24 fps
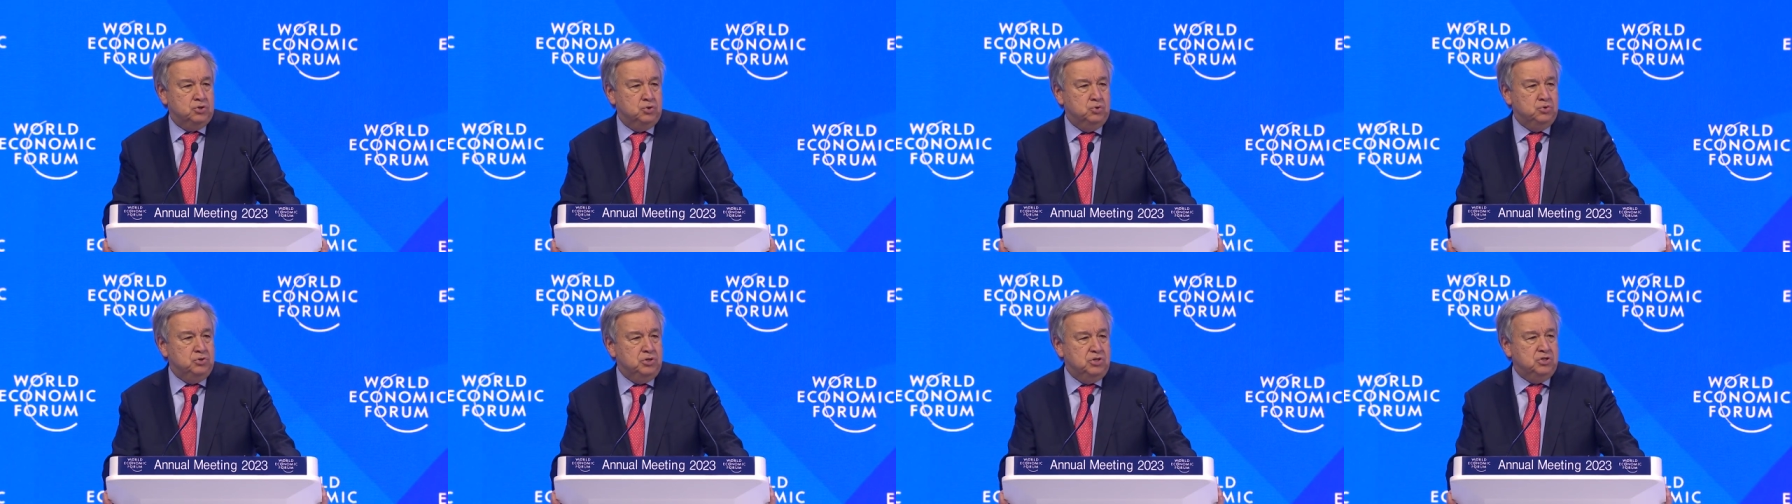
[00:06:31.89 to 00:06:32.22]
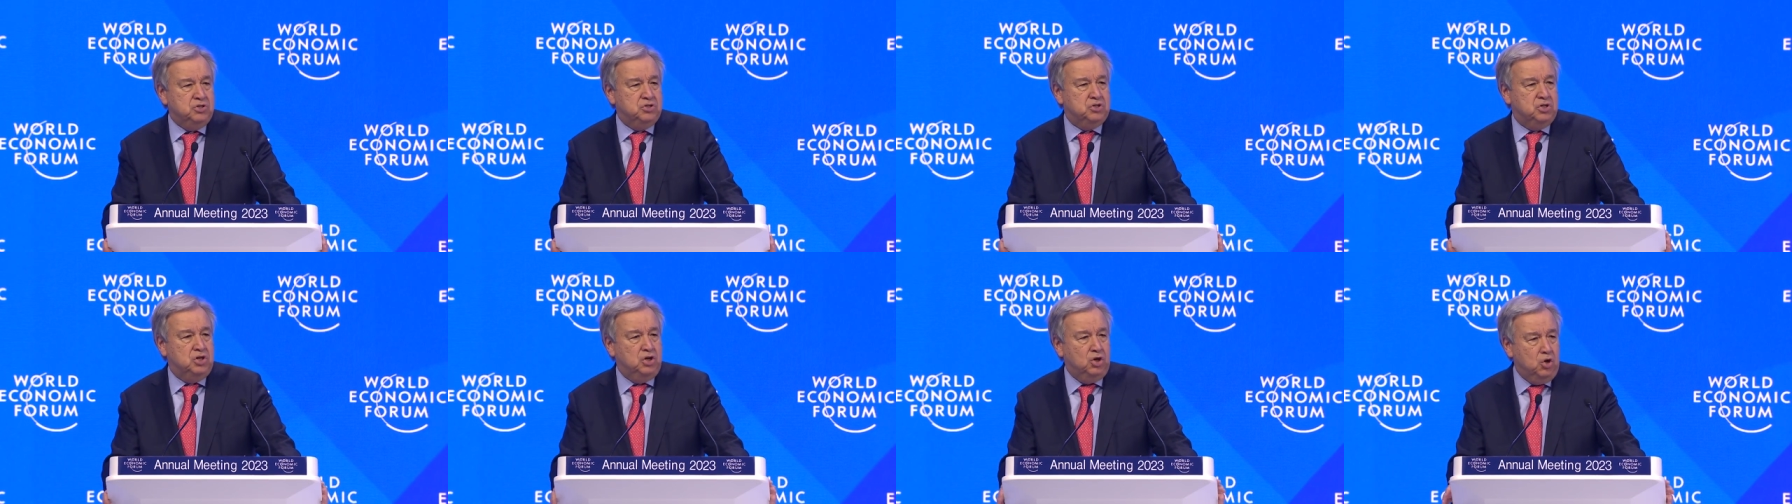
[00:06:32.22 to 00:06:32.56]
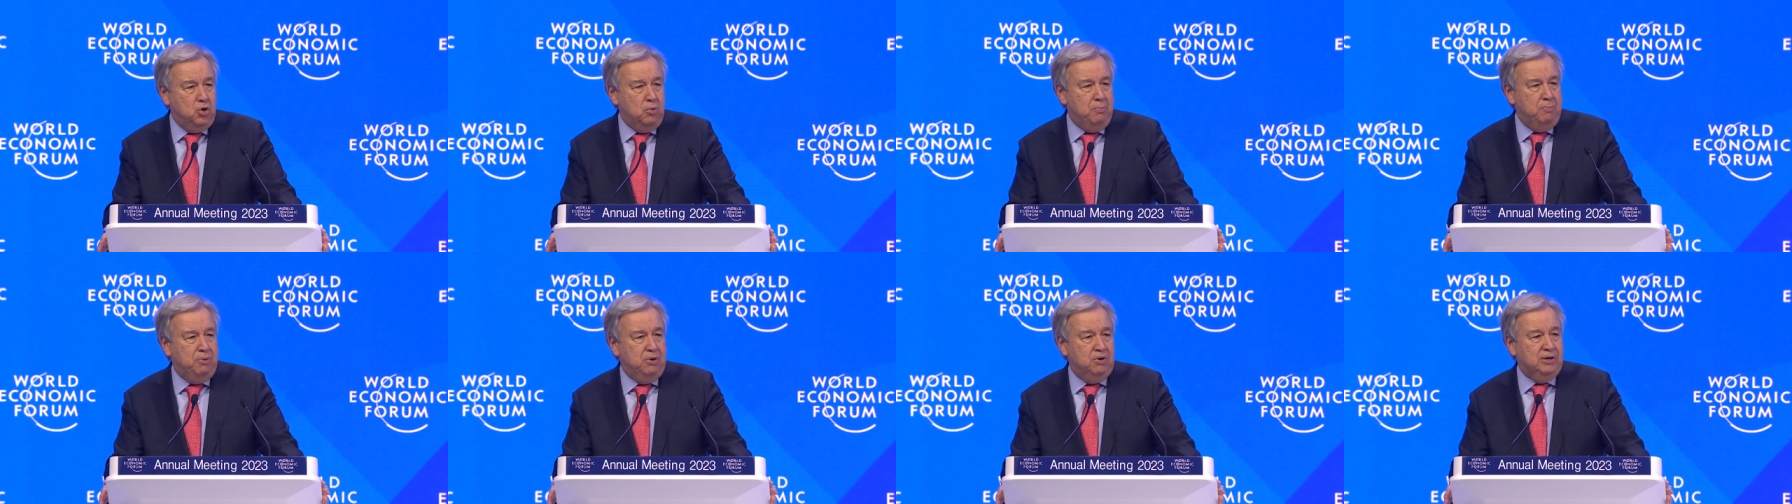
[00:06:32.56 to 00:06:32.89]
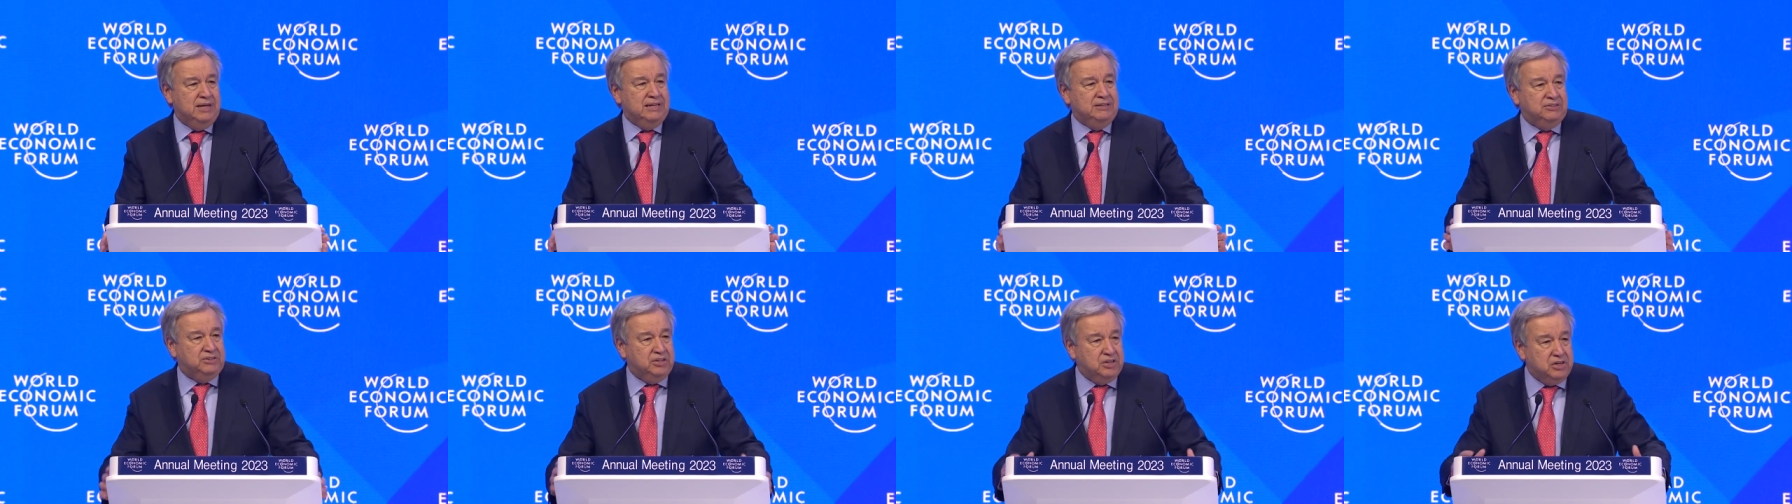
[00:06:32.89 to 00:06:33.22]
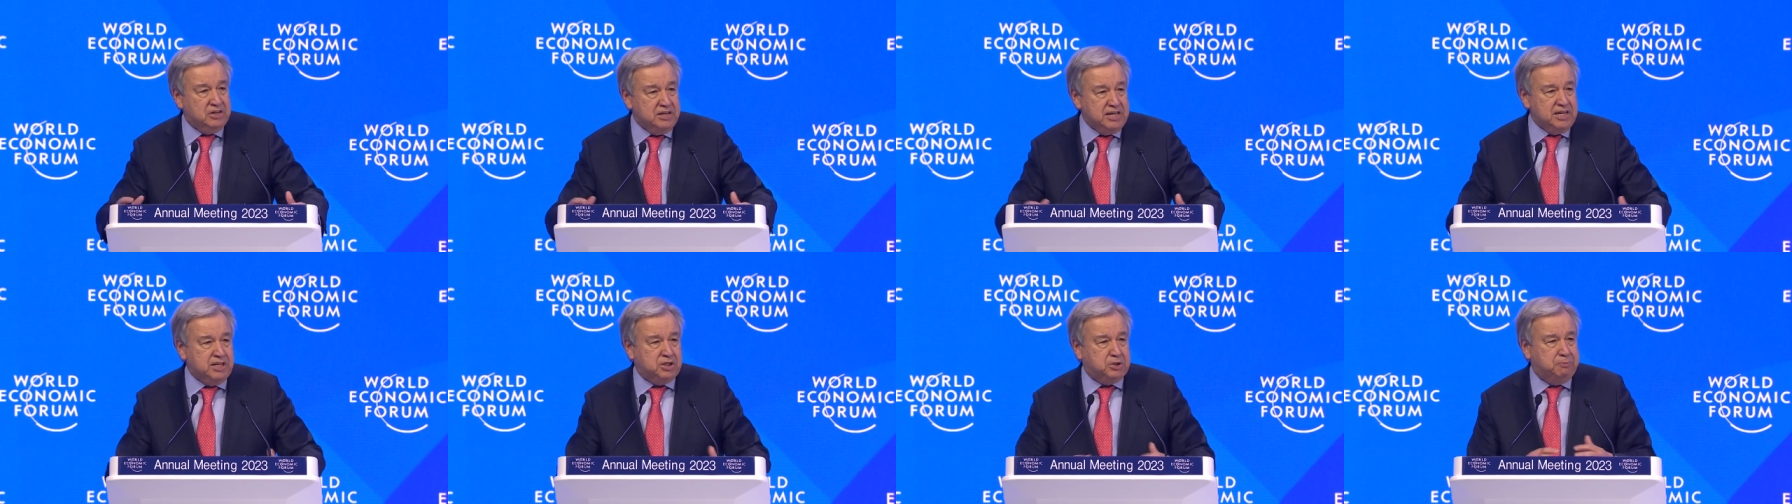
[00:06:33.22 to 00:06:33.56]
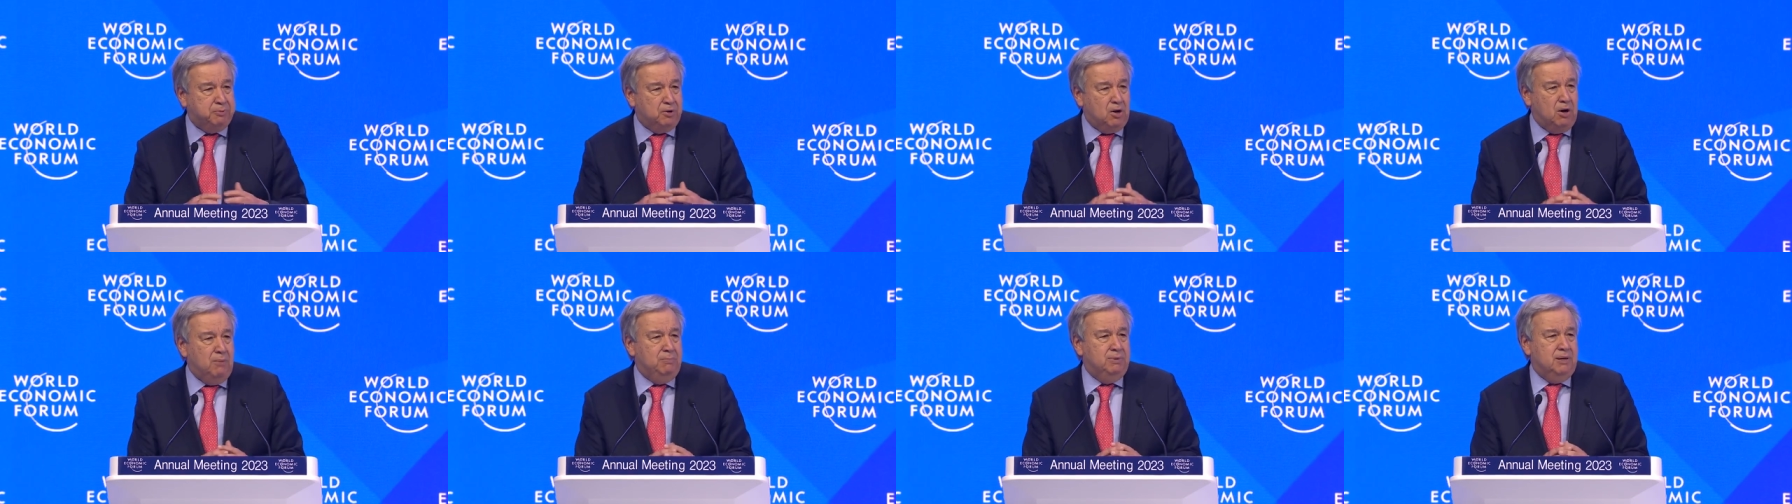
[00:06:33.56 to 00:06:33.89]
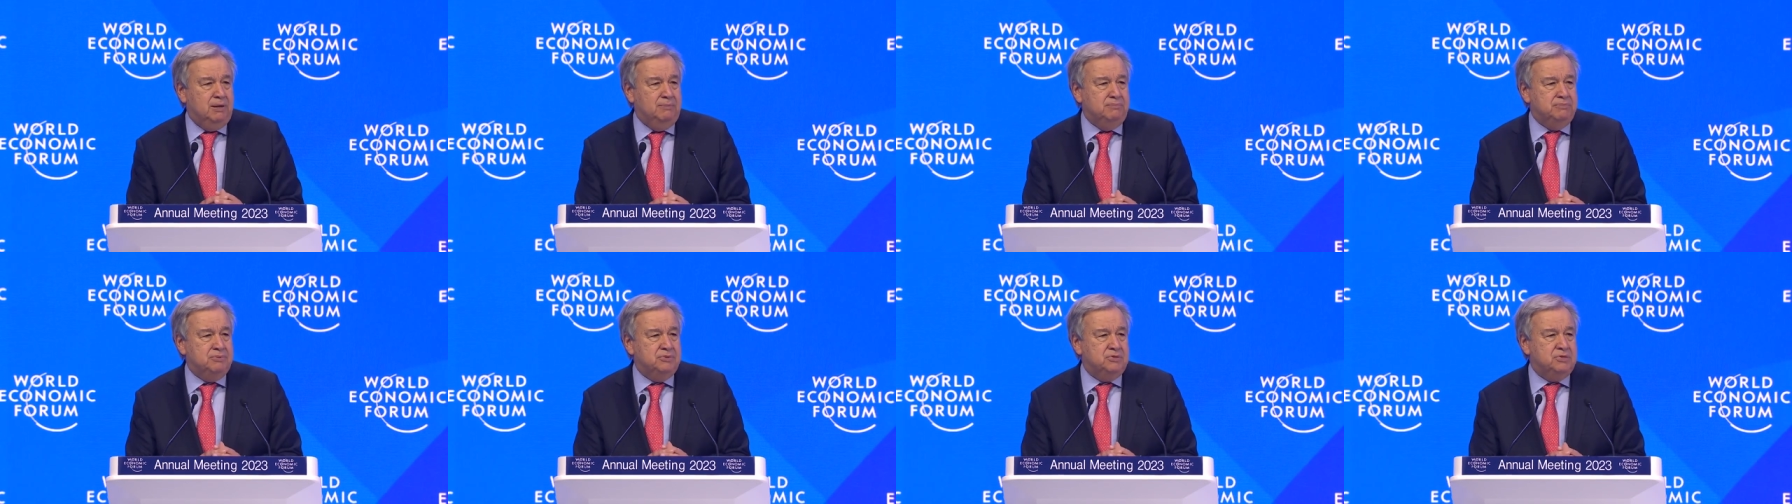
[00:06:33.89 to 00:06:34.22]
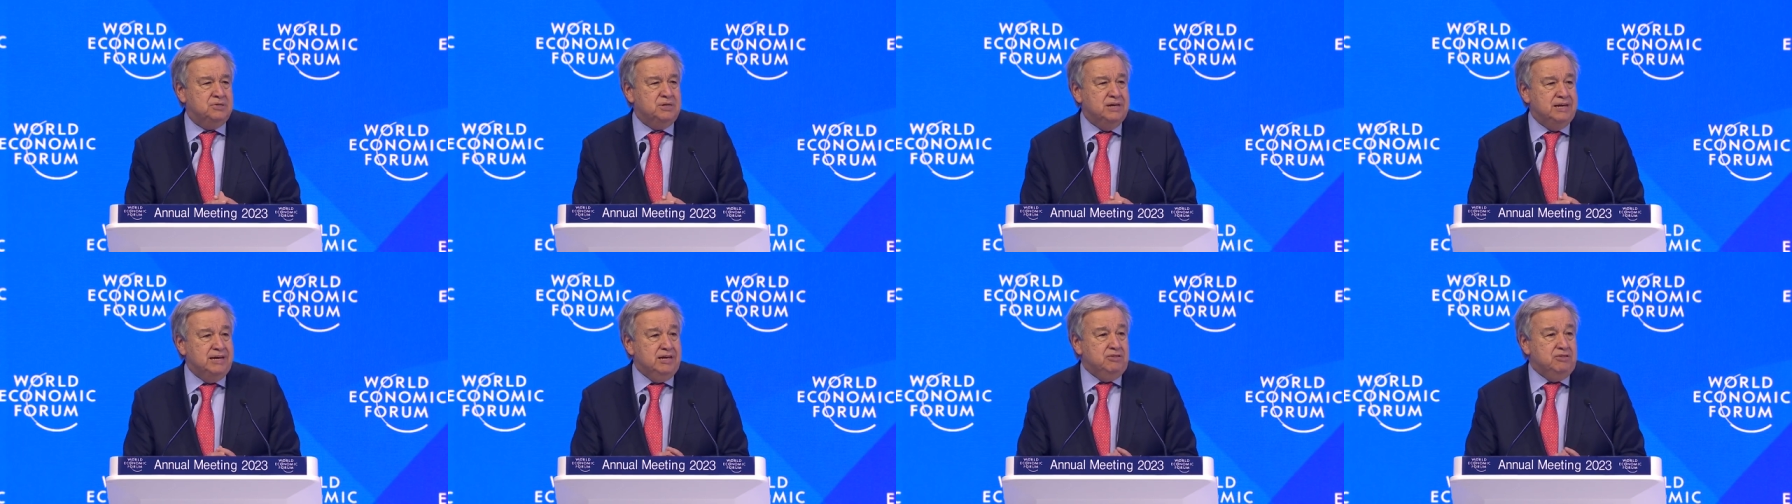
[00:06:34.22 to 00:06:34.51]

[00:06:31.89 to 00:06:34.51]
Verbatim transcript: to these global interlinked problems